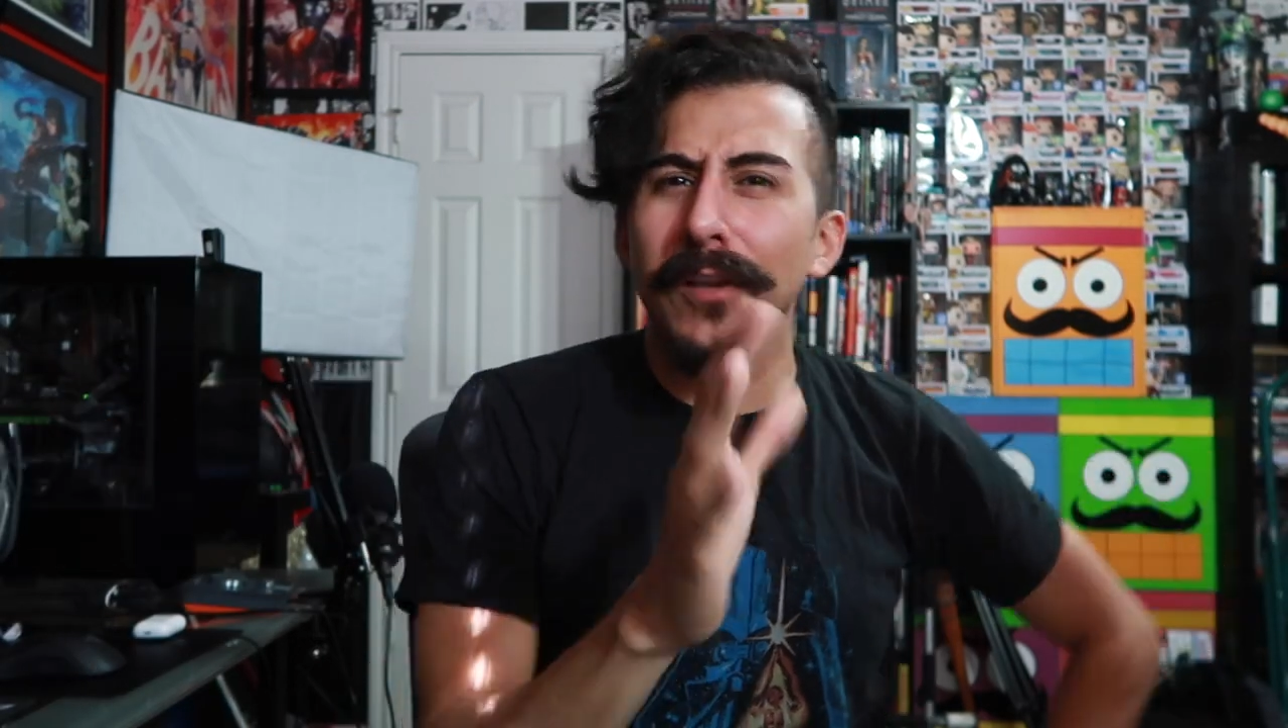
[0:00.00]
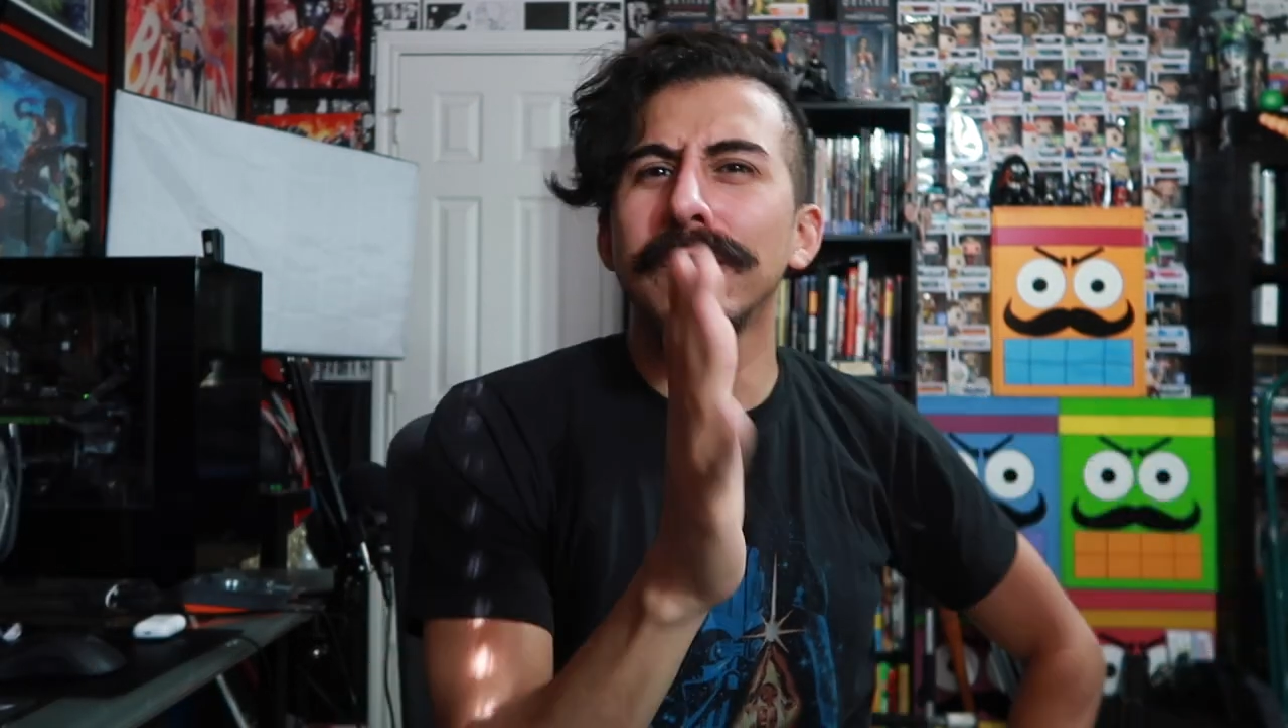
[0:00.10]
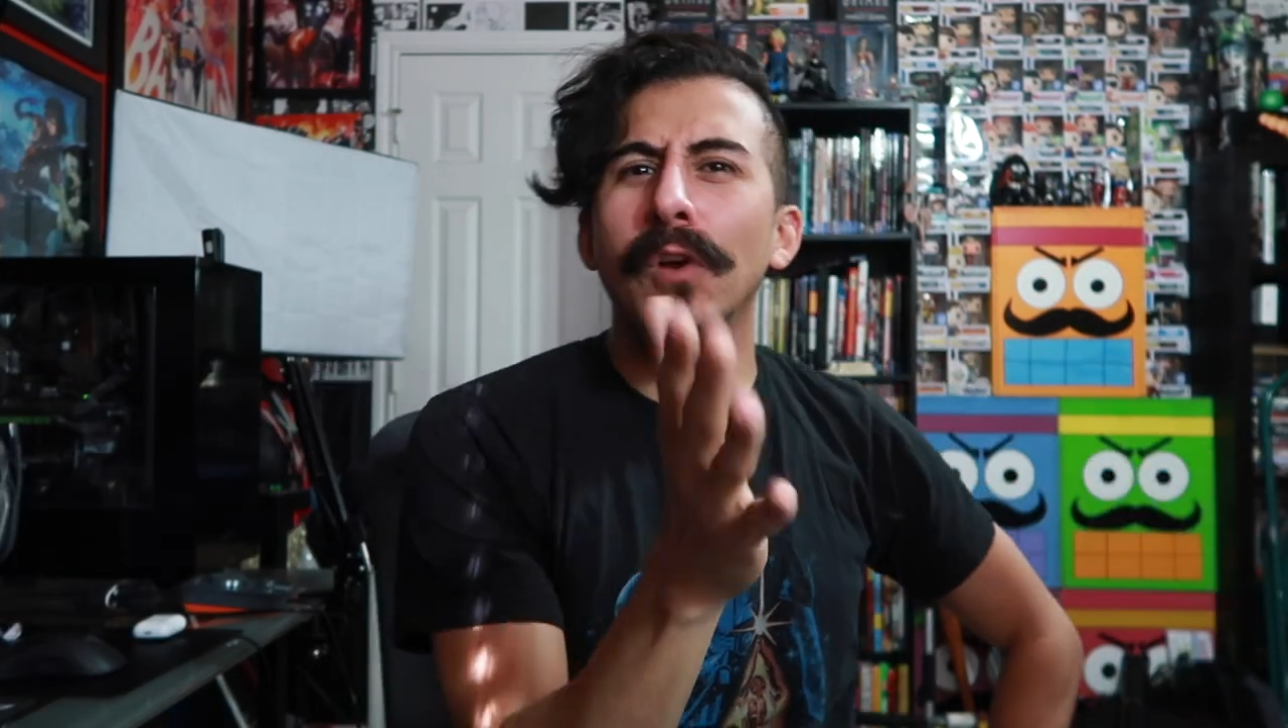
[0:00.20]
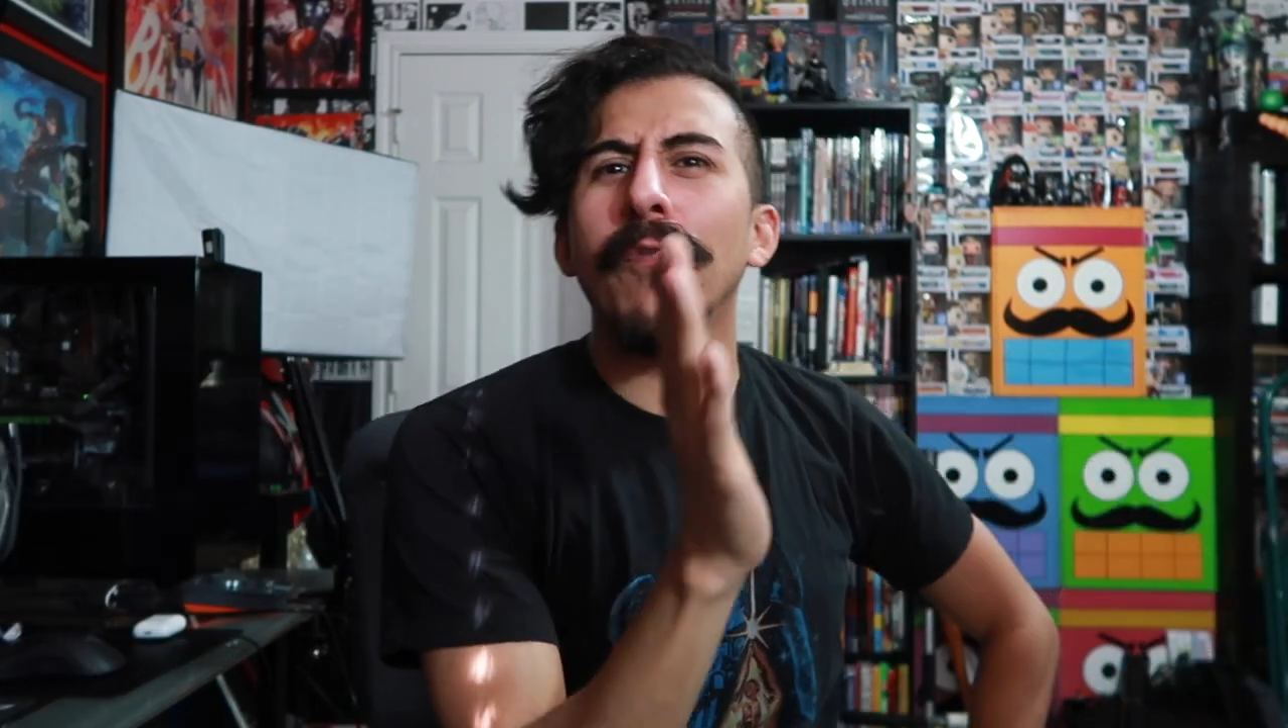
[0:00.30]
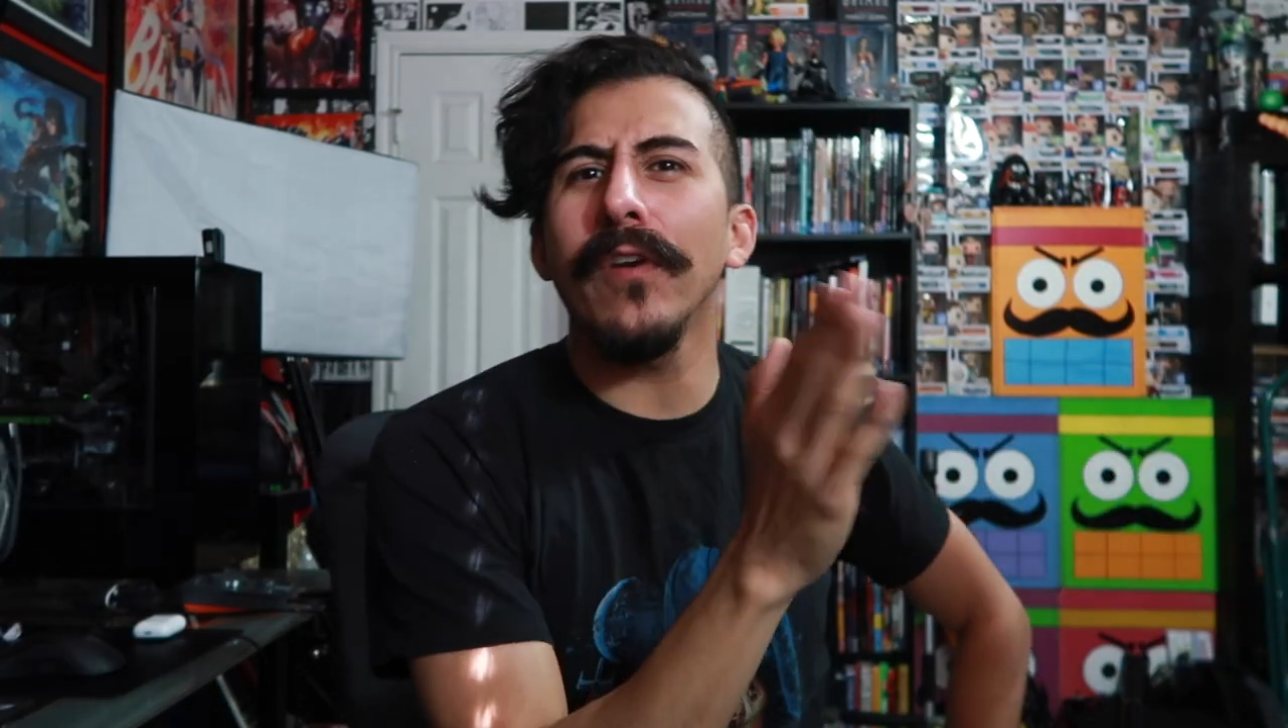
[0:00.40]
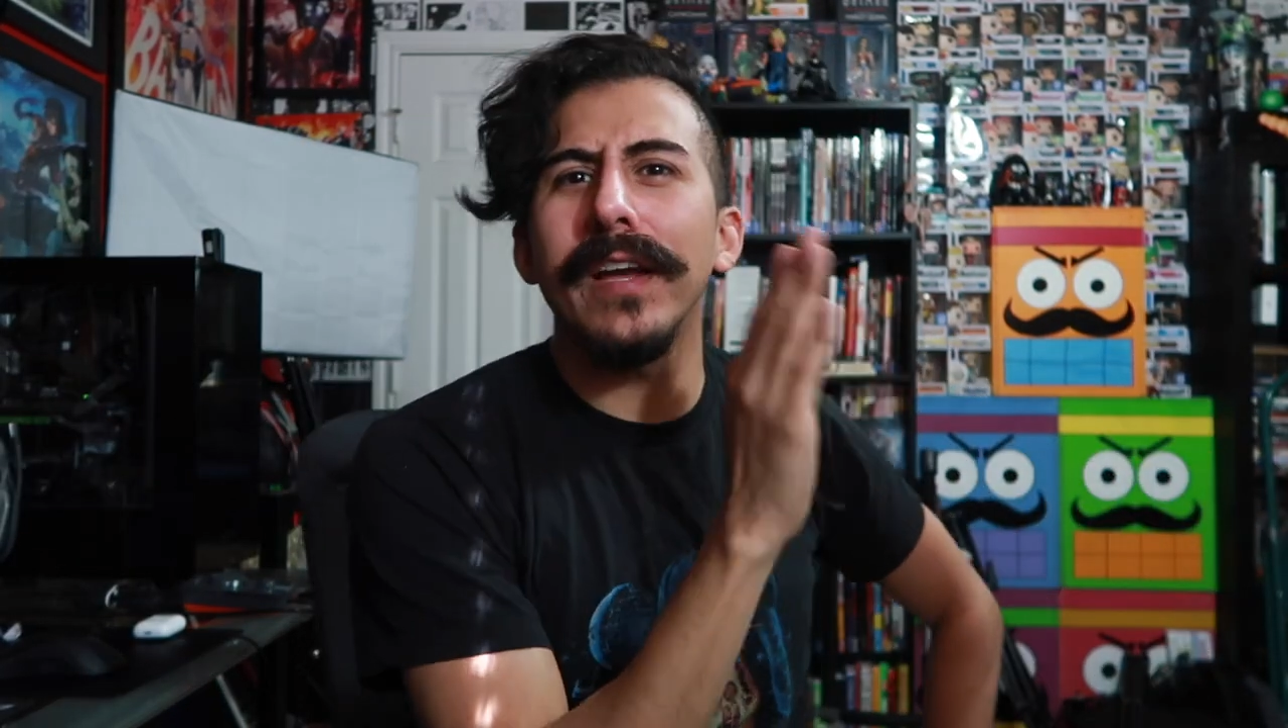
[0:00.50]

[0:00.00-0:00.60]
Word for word: looks over